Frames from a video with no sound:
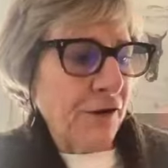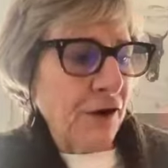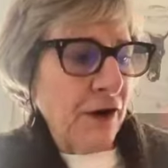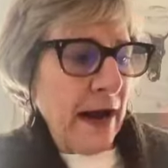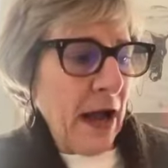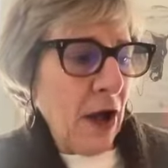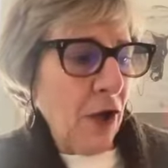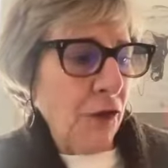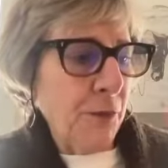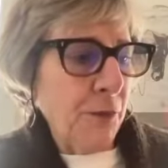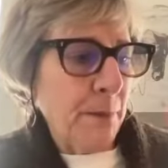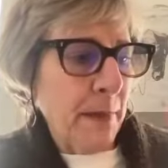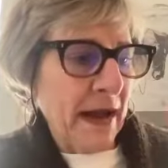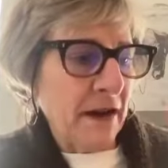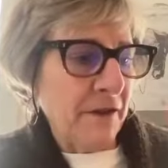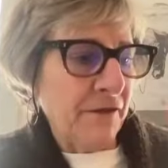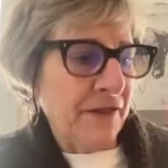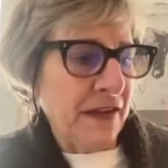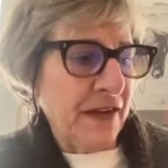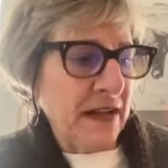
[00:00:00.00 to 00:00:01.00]
for health
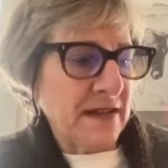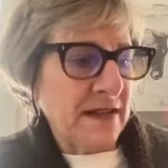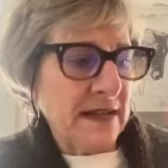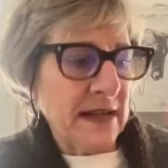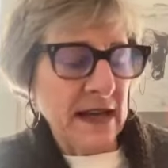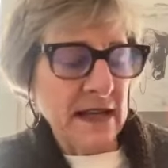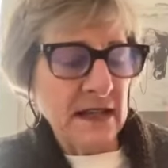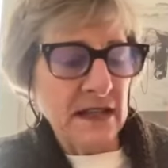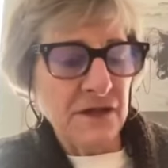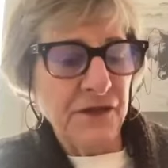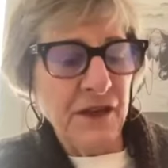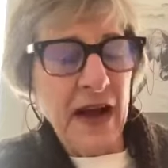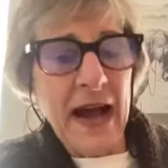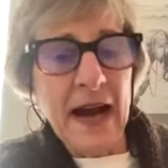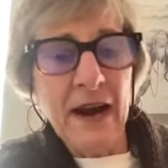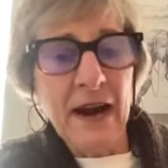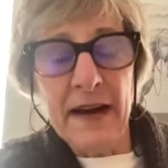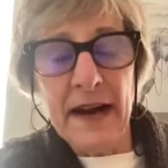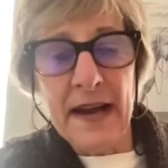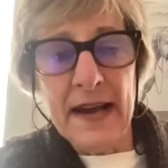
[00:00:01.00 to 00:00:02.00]
benefits as
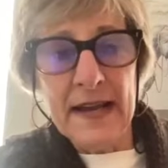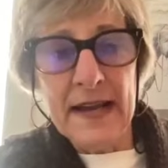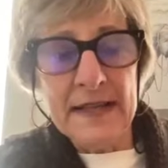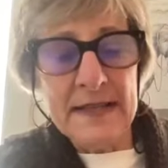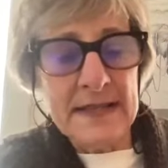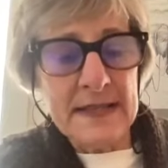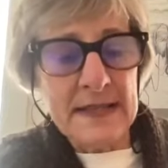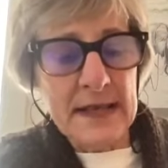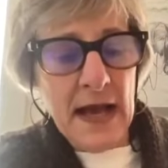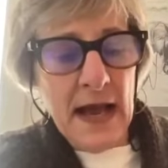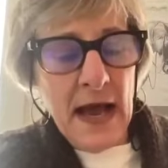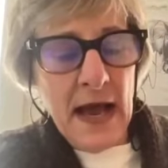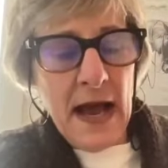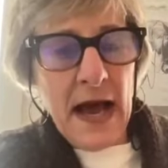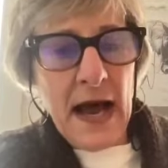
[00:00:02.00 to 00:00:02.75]
far as